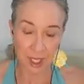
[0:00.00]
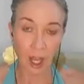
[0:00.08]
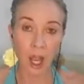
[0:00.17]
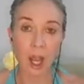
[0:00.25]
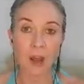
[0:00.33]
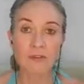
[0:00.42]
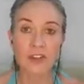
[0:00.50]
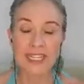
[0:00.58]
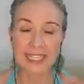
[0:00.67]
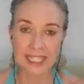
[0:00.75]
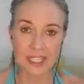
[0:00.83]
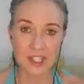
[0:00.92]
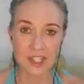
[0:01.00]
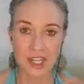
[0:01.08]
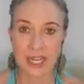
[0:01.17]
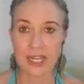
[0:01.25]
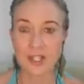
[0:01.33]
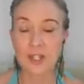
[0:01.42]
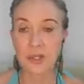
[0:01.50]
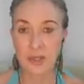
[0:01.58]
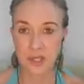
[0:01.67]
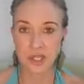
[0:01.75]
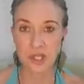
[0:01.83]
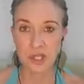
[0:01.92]
of a ketogenic
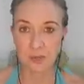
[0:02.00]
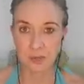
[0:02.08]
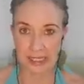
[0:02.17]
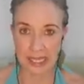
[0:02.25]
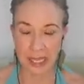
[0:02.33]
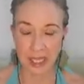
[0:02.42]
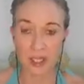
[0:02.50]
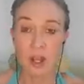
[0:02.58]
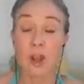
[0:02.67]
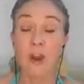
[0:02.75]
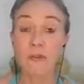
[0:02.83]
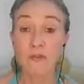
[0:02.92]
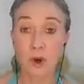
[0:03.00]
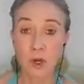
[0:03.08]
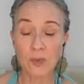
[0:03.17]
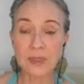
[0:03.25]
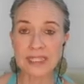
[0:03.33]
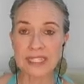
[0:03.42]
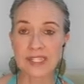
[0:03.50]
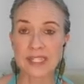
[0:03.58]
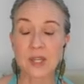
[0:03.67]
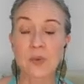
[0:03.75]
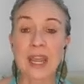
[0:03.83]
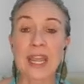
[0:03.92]
nutritional plan for
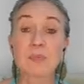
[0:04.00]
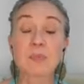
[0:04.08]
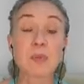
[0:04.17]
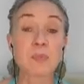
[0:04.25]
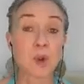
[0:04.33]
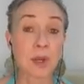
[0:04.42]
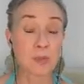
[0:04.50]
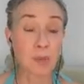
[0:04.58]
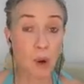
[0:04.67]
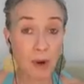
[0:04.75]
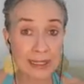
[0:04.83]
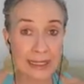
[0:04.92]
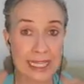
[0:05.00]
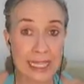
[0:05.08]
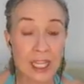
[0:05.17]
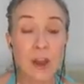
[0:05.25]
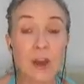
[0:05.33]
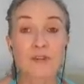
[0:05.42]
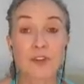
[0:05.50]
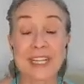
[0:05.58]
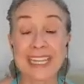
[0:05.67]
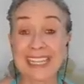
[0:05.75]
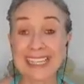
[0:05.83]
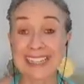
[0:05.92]
releasing weight, but more importantly, for
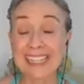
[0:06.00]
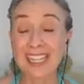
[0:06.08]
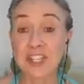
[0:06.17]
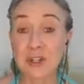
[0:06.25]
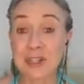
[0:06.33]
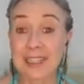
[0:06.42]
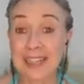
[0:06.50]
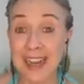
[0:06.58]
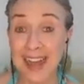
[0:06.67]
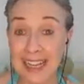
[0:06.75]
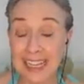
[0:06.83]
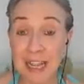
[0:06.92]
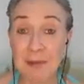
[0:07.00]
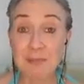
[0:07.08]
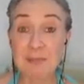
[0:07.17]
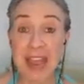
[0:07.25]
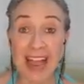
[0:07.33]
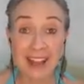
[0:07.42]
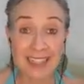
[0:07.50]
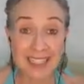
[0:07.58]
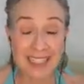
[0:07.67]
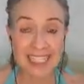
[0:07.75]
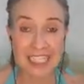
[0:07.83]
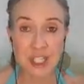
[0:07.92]
healing your gut and
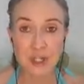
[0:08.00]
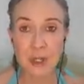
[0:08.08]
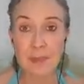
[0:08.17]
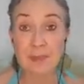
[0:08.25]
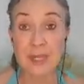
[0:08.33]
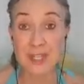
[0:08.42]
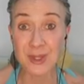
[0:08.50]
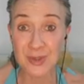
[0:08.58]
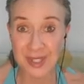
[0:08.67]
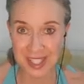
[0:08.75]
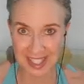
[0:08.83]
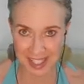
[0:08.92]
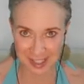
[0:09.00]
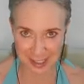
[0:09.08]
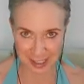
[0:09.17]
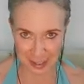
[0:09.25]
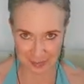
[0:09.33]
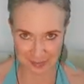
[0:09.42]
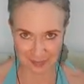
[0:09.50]
balancing your immune system.